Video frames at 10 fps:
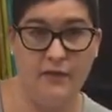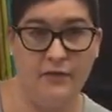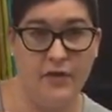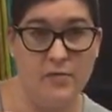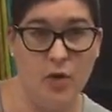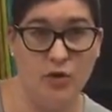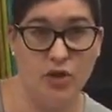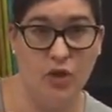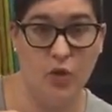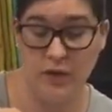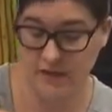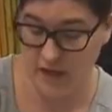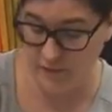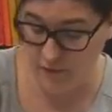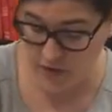free motion quilting
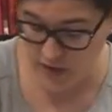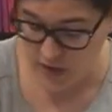foot